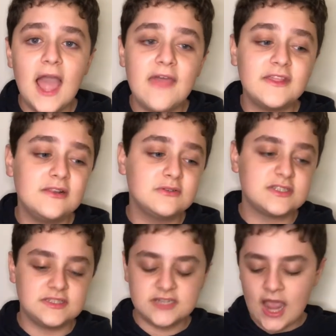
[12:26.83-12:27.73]
And then I looked
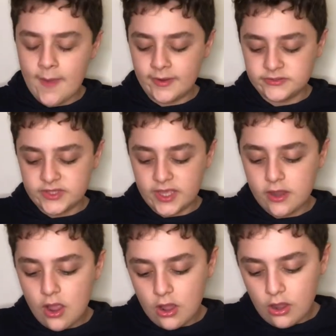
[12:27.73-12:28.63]
at the time and I was like,
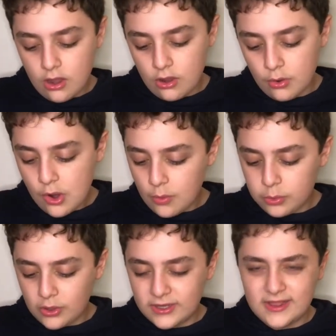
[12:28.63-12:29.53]
oh,
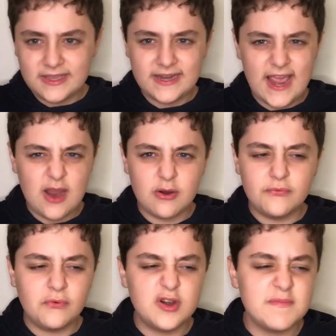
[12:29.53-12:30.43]
we're only like an hour and
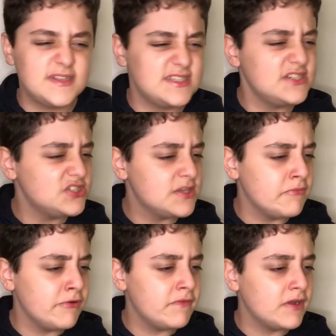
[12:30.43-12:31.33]
40 minutes into the
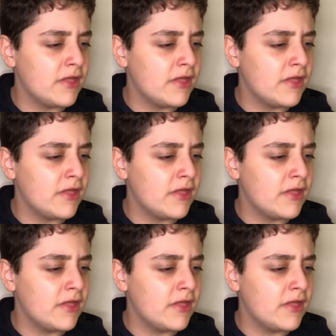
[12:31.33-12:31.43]
movie.